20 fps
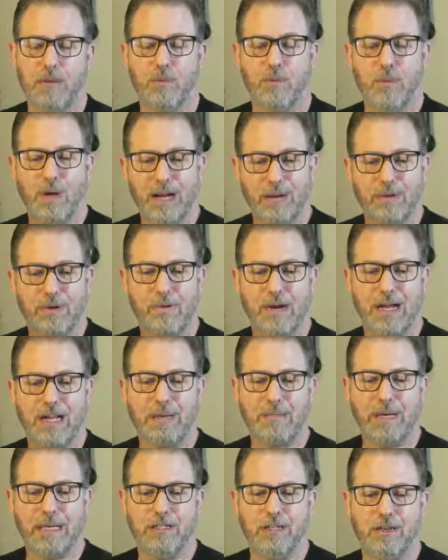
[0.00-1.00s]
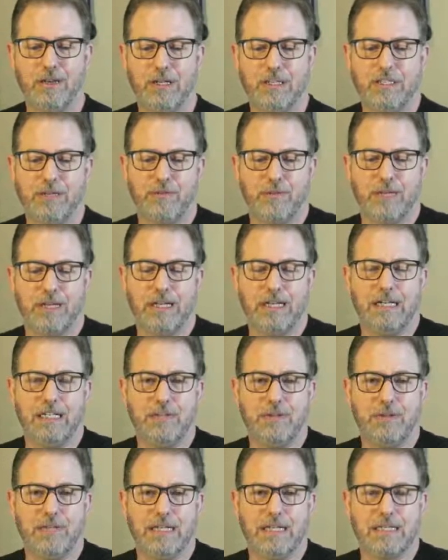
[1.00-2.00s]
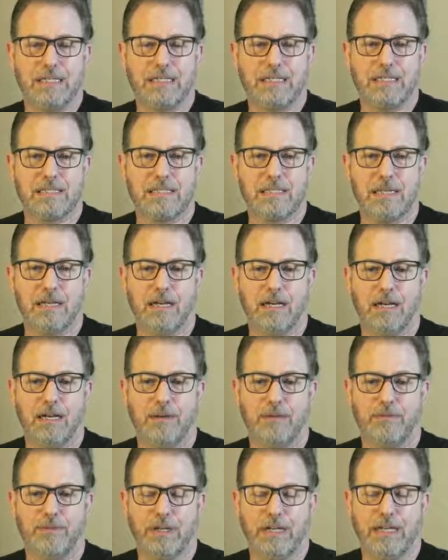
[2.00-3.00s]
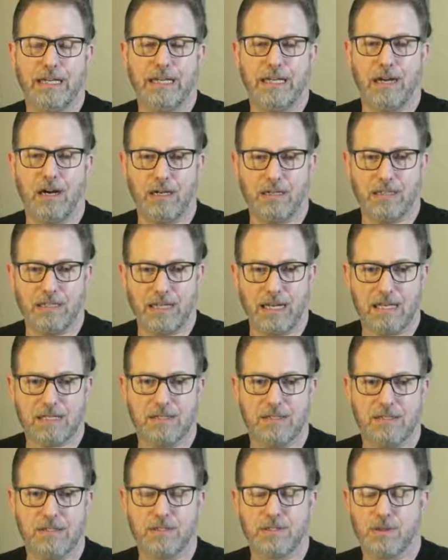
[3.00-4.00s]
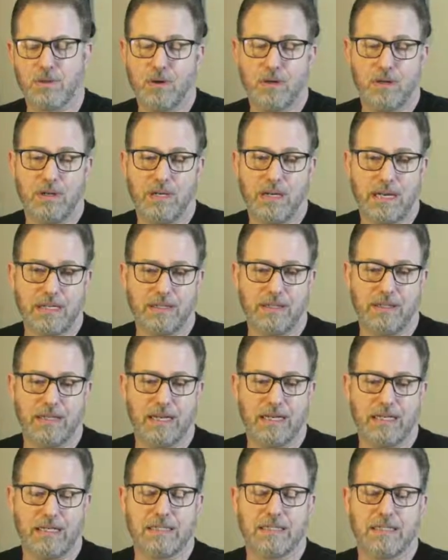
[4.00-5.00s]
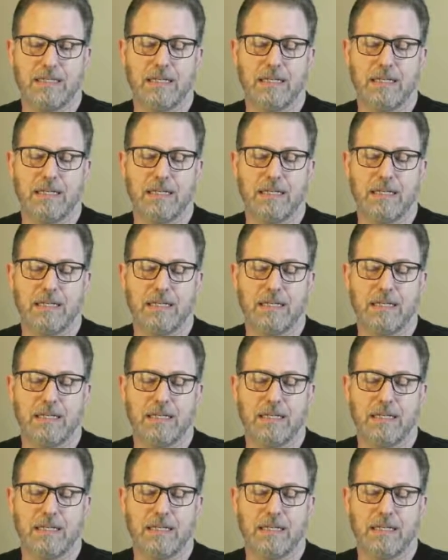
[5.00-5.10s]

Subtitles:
What I would recommend, though, is if you're going to do this, if you're going to get hardened nozzles or a Nozzle X,